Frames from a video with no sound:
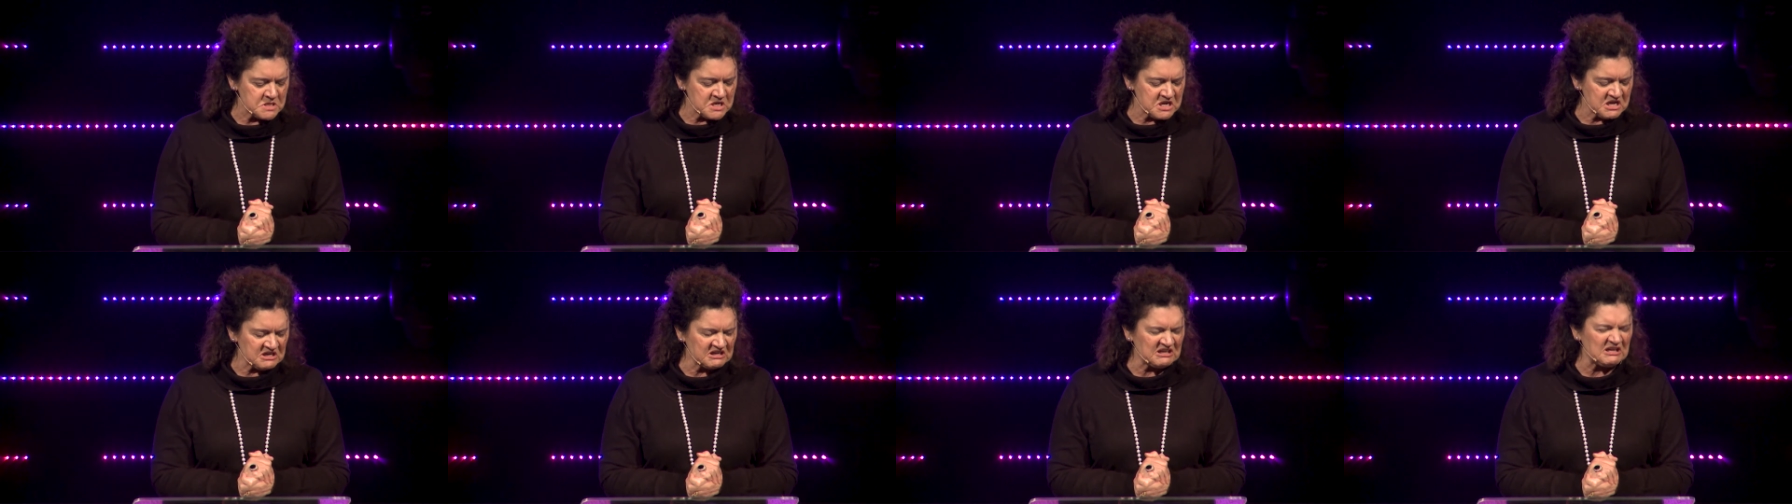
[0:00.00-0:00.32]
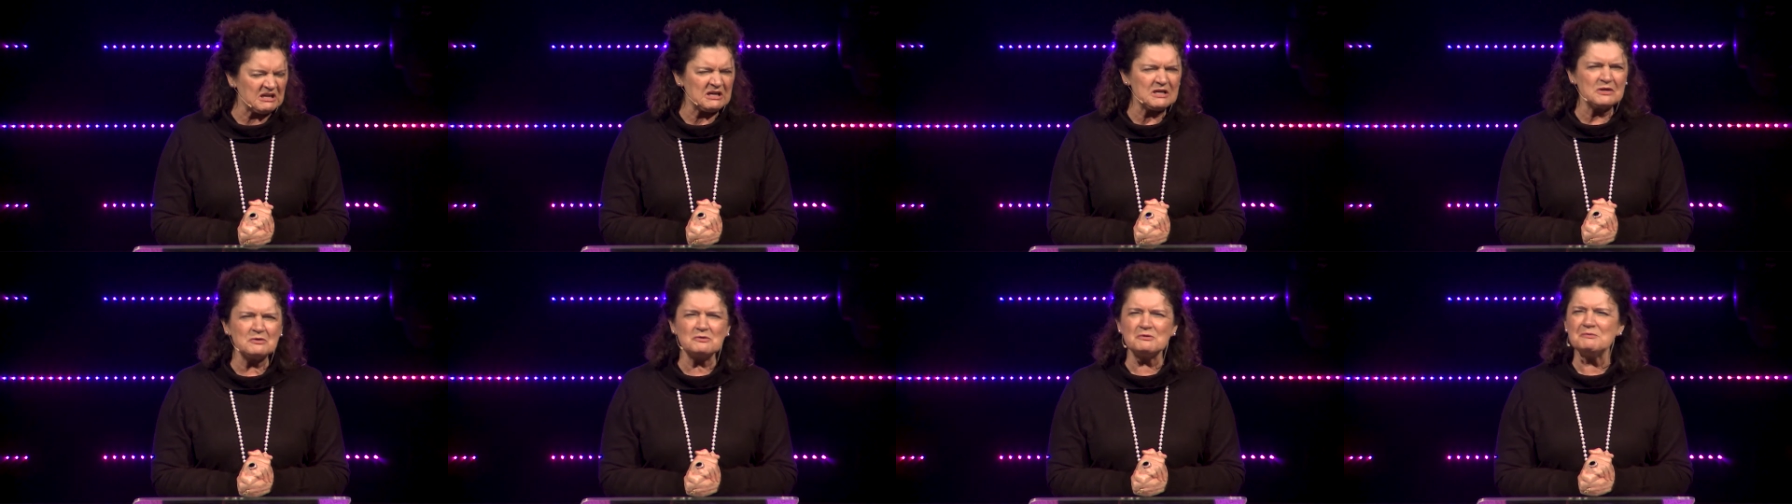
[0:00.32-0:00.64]
I
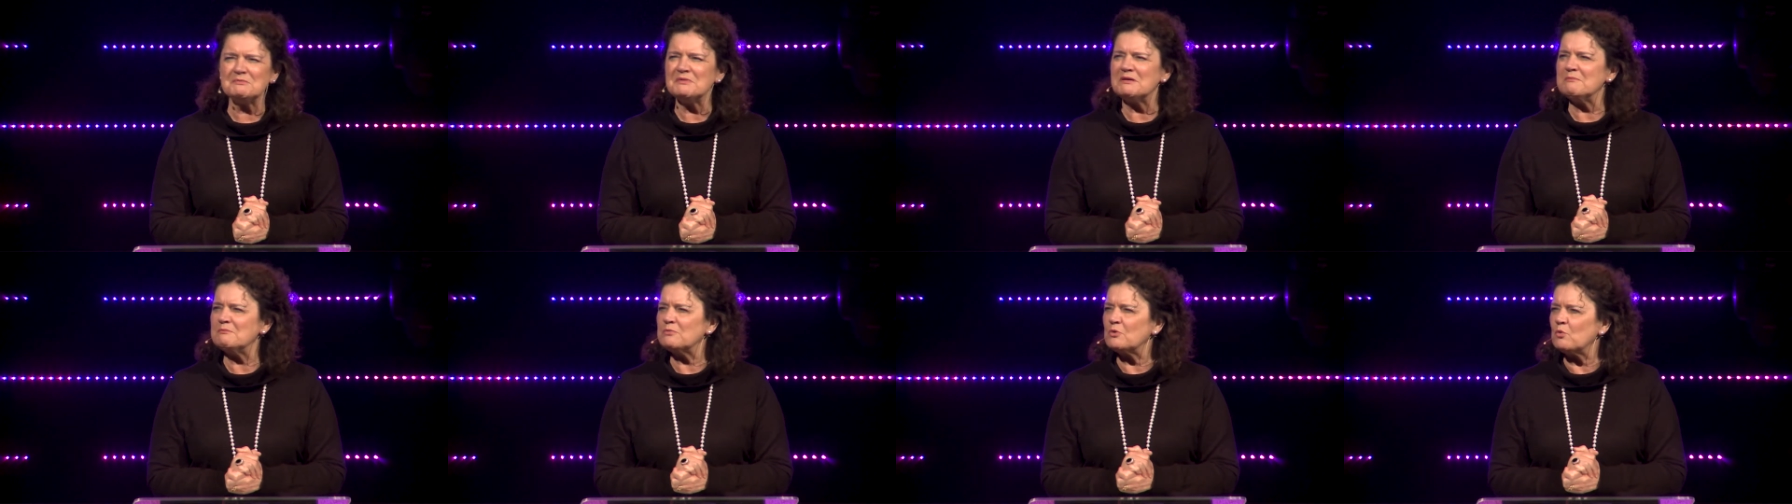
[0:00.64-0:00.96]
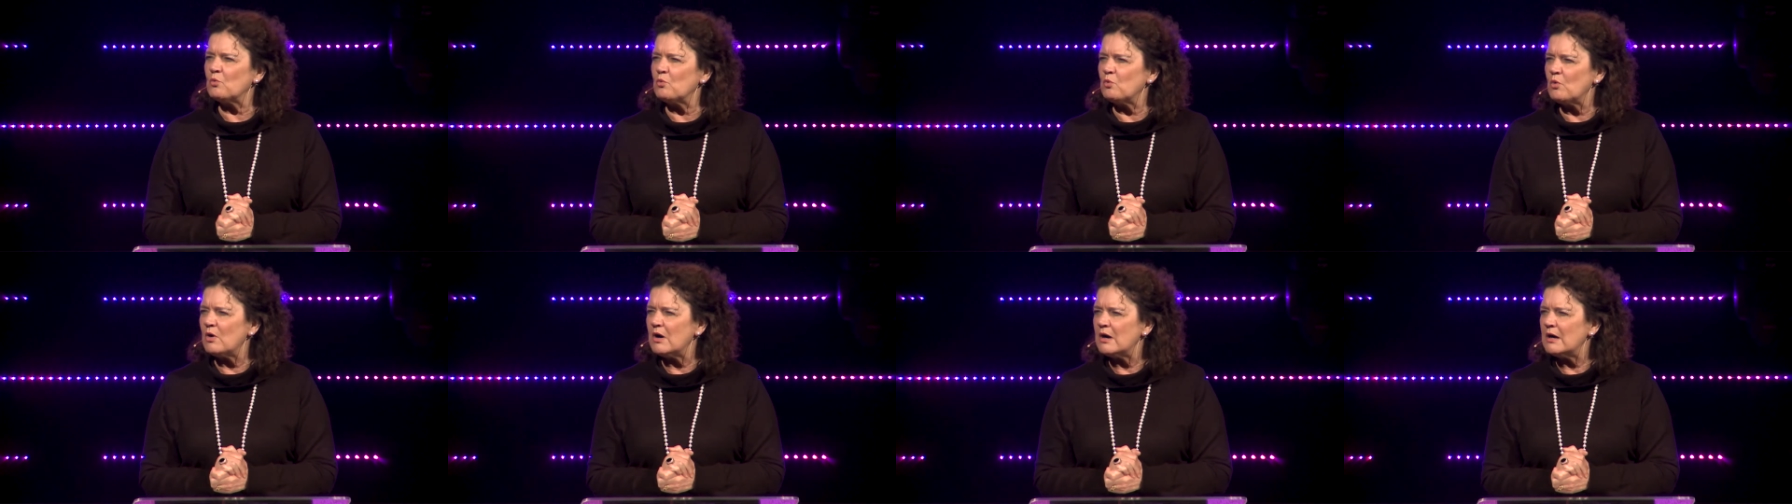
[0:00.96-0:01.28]
can't remember
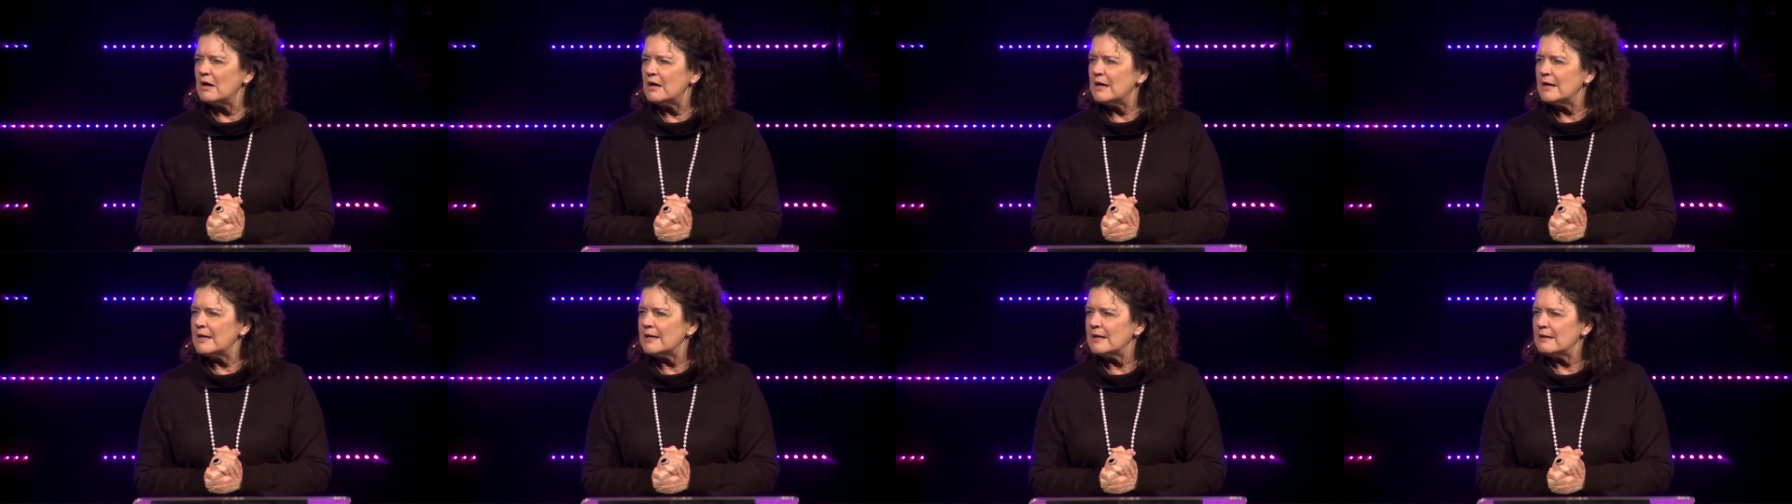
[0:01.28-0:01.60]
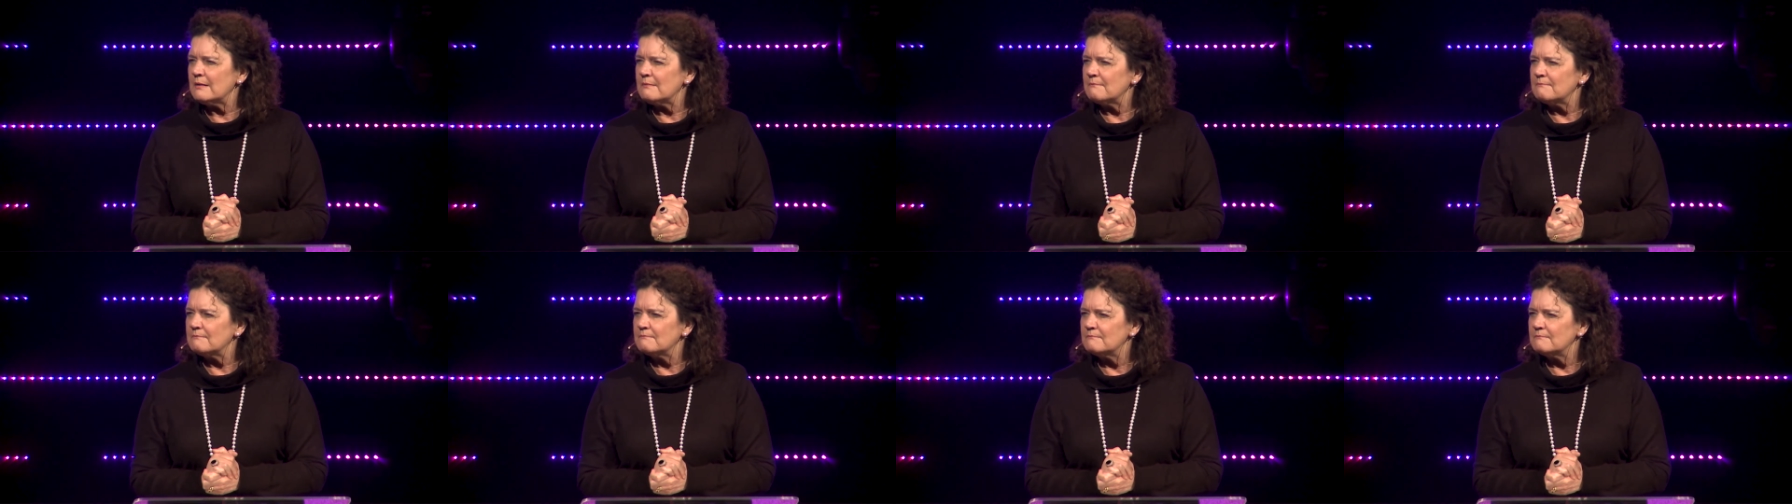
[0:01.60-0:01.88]
why.